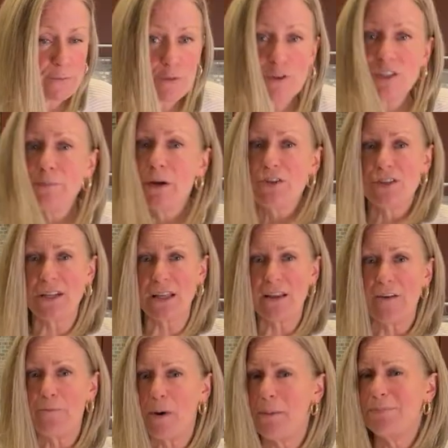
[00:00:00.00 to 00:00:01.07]
For as much as I
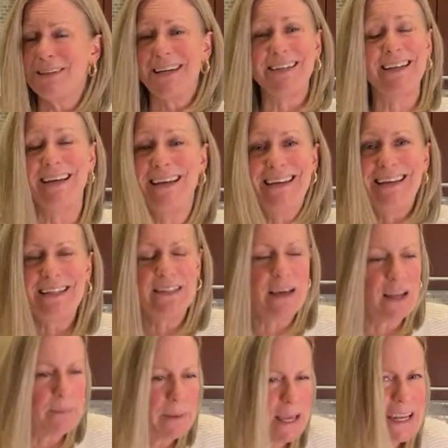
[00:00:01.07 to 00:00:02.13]
love pumpkin,
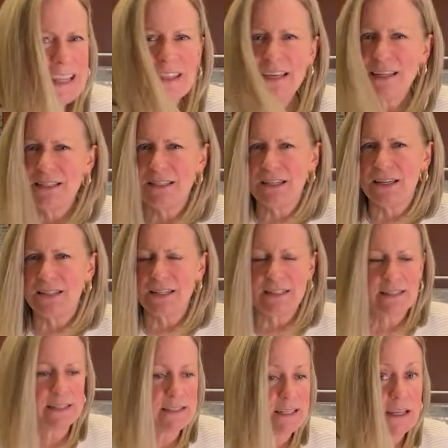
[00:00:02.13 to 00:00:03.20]
and I think it's the
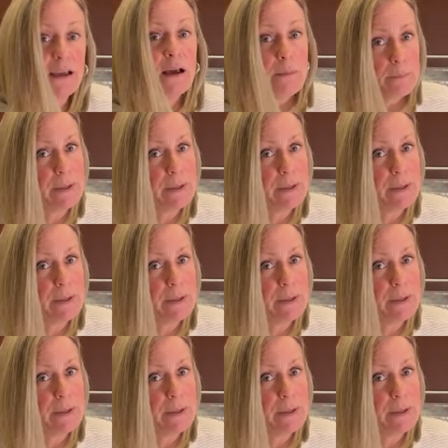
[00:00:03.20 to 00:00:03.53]
consistency,